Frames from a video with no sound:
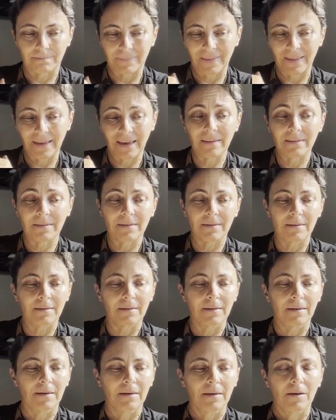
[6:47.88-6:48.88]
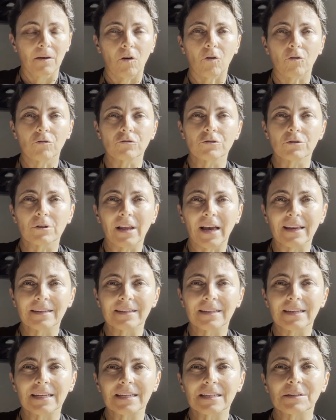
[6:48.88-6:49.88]
death on July
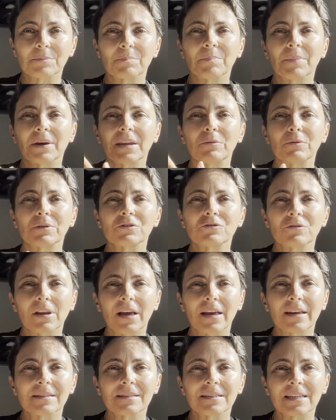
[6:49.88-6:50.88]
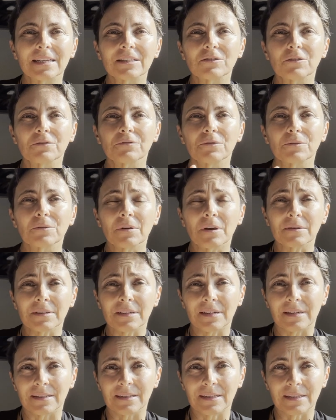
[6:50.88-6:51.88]
6th, but it was July 6th of
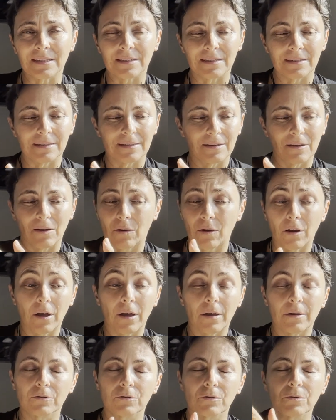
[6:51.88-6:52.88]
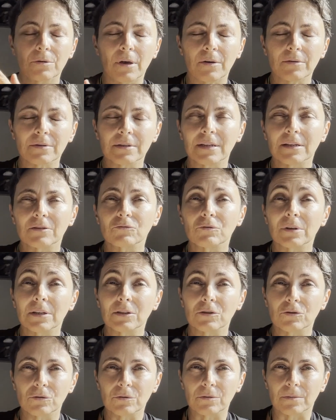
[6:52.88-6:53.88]
2006,
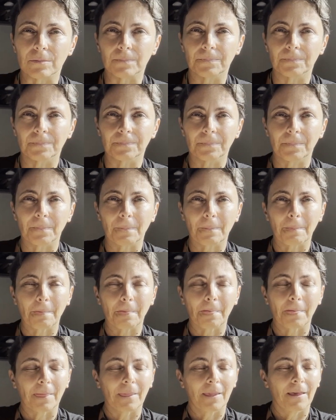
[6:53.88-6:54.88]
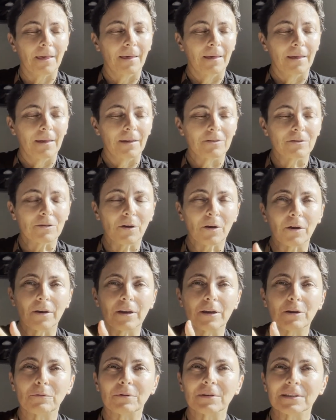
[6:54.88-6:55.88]
2022. So
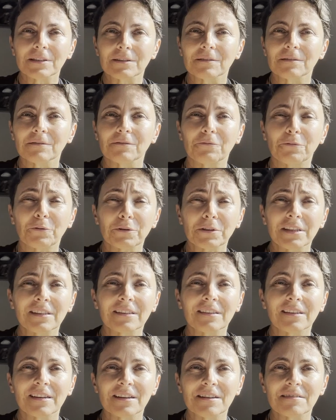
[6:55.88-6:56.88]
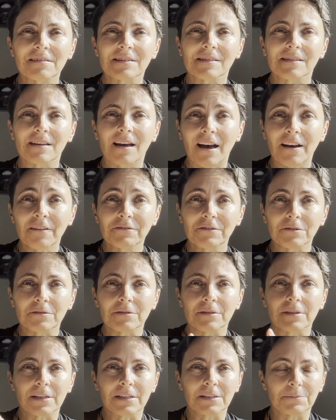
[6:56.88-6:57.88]
it was 14 years after
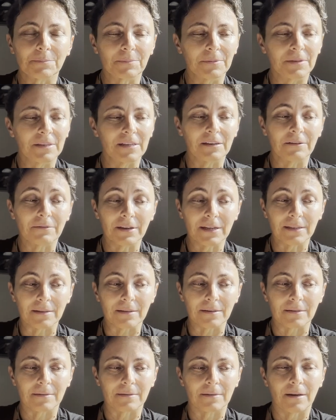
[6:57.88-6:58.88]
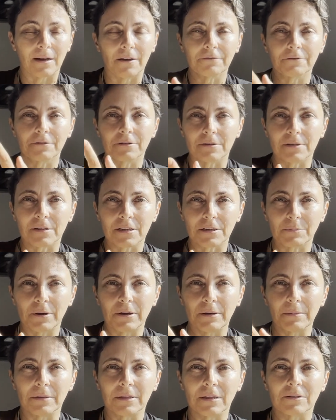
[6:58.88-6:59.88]
the event, after the
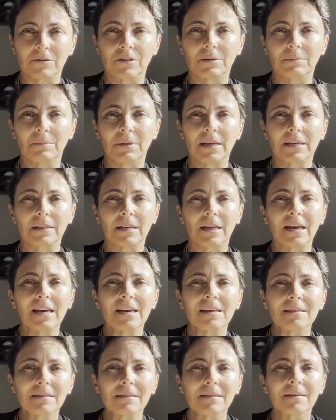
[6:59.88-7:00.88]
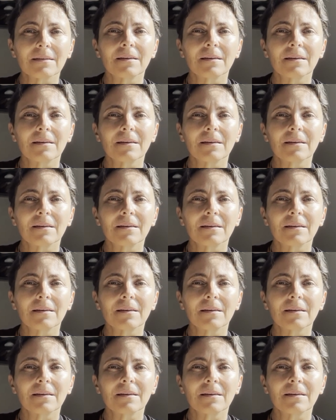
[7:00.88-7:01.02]
experiment that she made. And